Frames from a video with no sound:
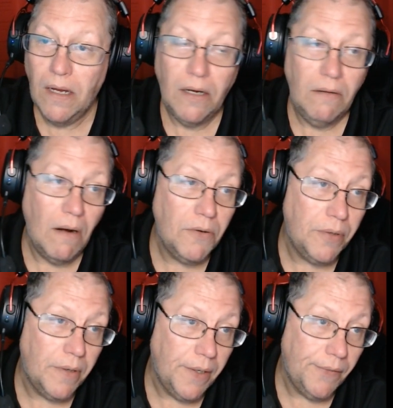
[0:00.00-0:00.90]

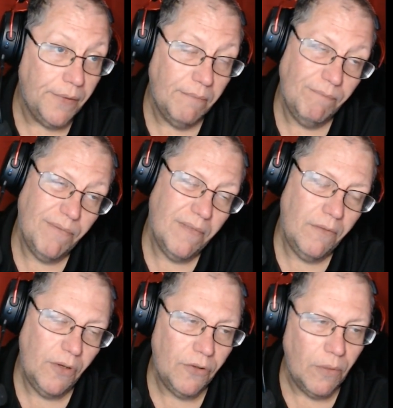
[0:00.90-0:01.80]
groceries.
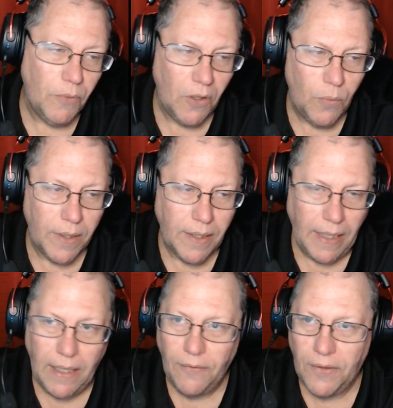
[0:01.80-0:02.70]
Just something quick and
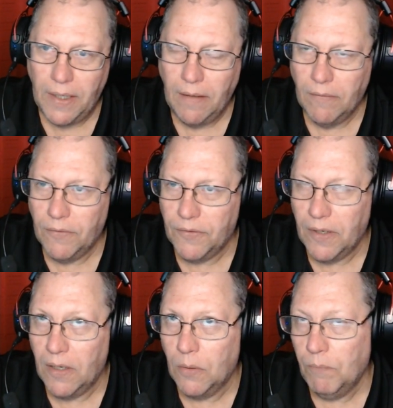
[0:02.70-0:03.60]
easy.
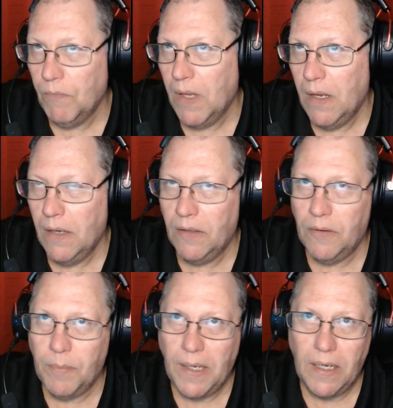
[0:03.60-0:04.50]
So
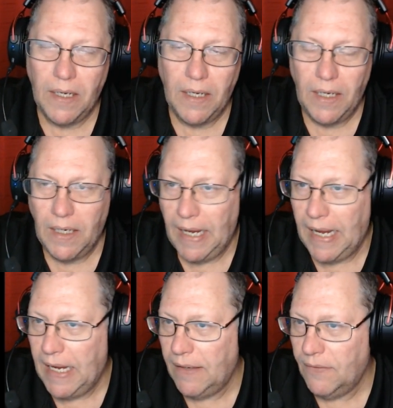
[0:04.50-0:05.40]

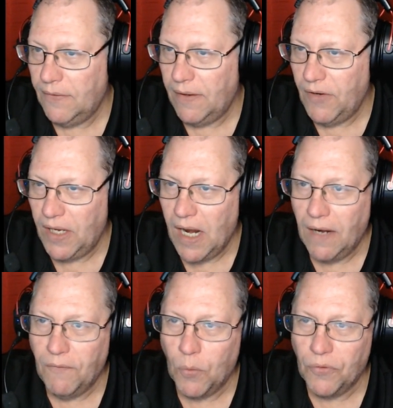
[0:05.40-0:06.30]
pay $8.79
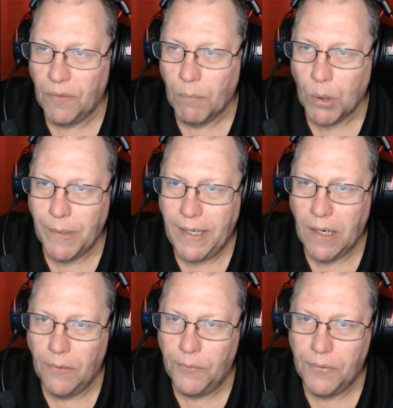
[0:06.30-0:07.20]
for some
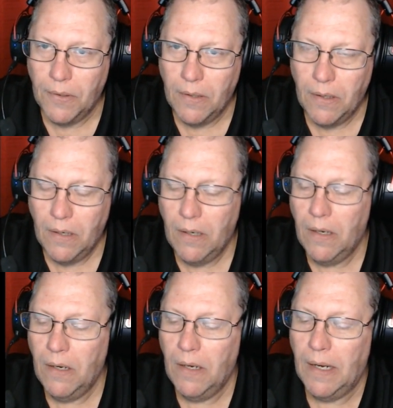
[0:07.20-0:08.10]
burritos
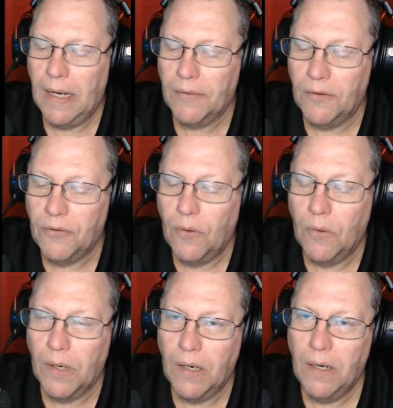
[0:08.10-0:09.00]
at the
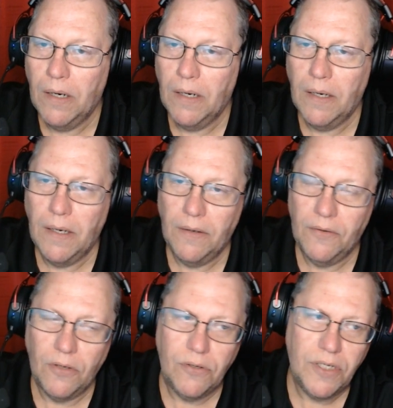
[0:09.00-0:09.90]
store. So
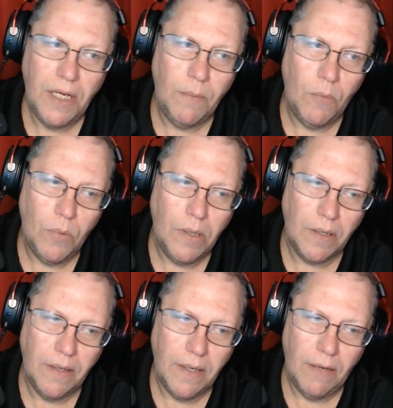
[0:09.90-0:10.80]
you can take them to work
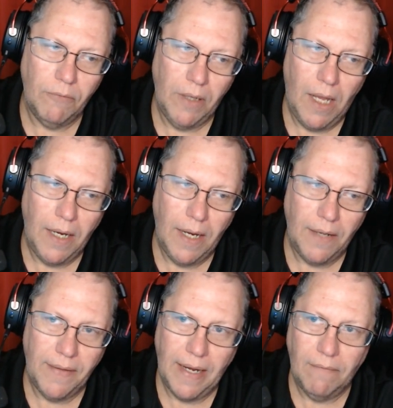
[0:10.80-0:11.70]
and not rely on
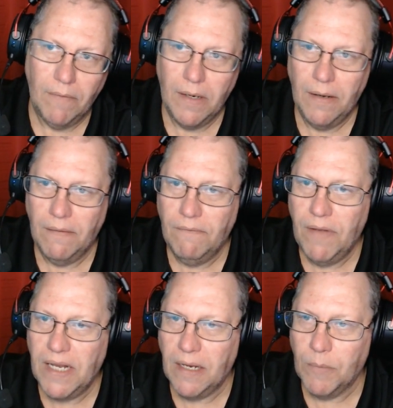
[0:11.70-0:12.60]
that
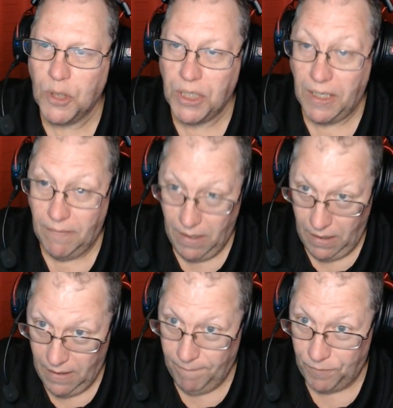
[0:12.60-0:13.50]
vending machine.
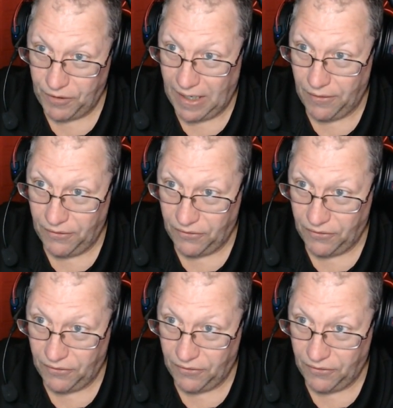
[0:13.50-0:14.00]
See how this is